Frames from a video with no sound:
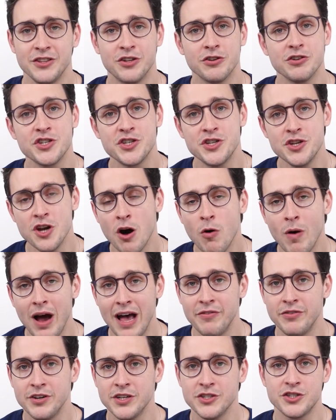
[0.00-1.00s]
there is no
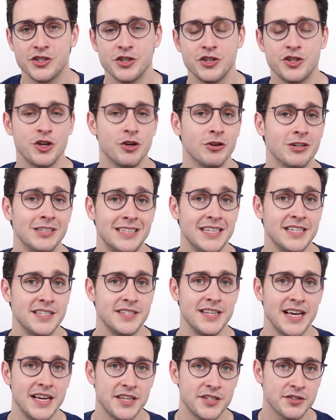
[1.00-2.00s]
evidence to show that
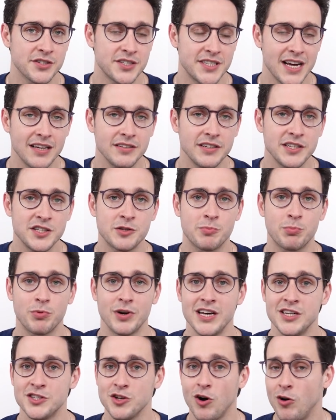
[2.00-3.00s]
these nasal saline
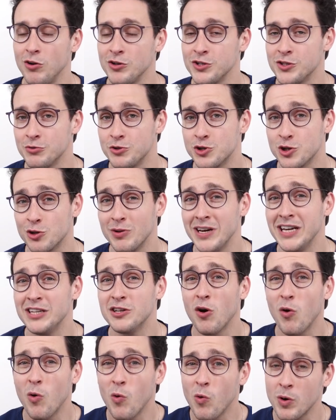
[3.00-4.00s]
sprays also
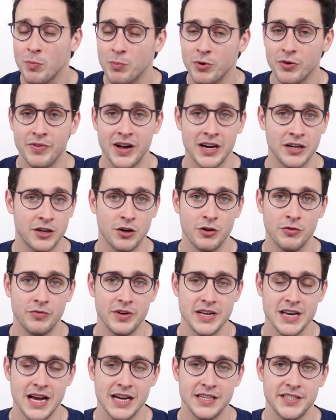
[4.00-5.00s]
treat or prevent
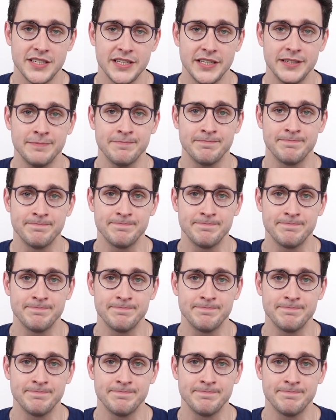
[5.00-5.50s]
COVID-19.